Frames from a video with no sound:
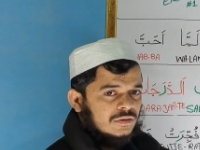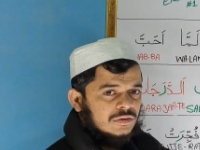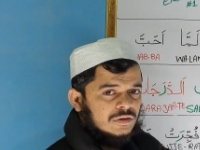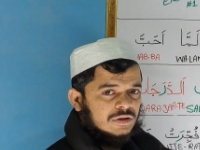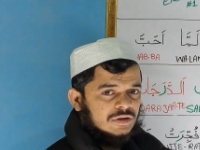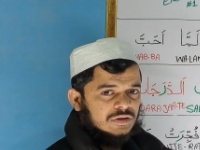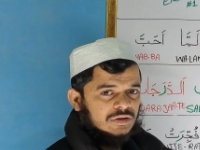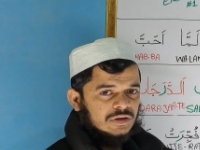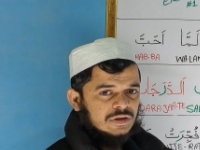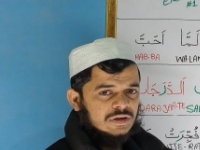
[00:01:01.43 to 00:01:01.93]

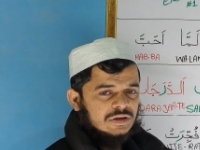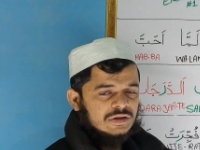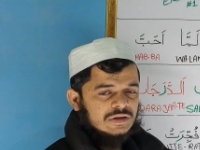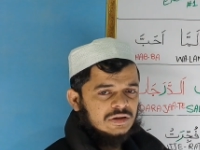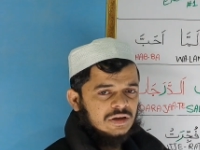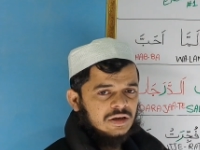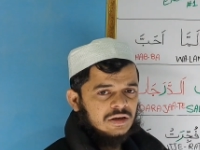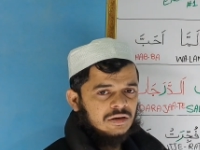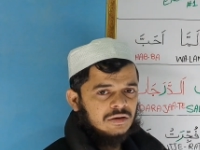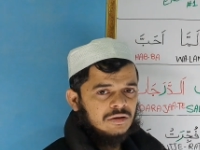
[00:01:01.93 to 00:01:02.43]
Tashdeed
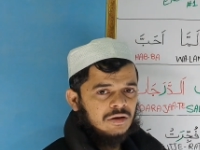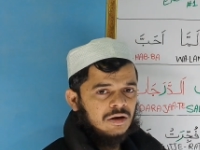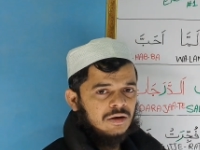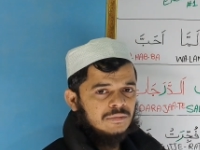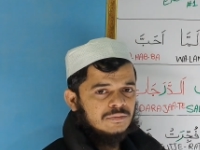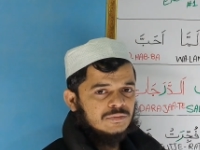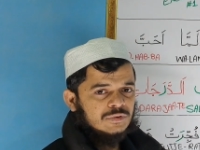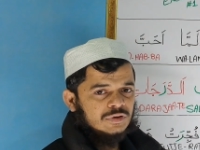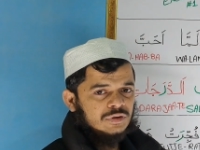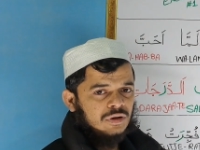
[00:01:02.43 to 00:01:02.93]
sign
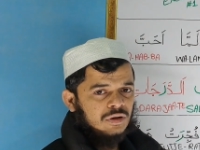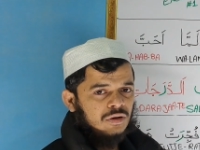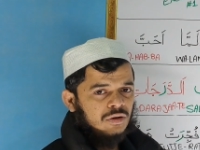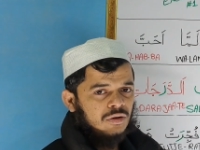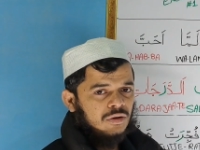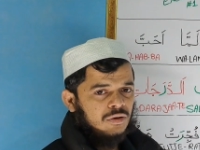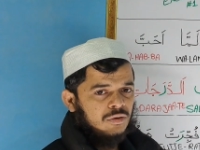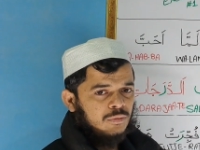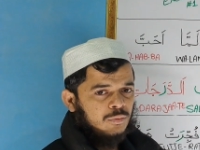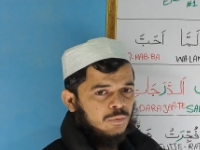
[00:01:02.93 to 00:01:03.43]
comes
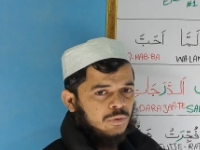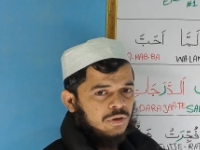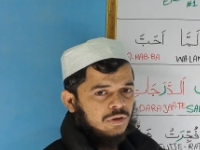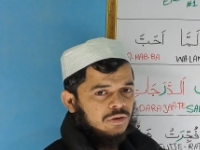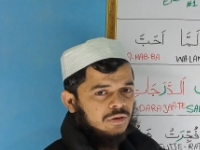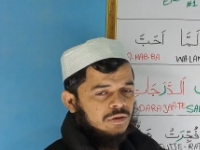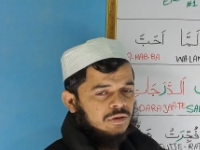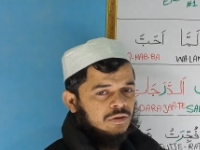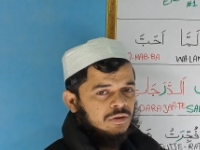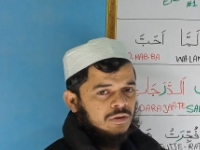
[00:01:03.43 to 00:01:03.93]
along
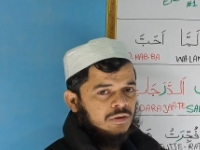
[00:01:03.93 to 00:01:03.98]
with,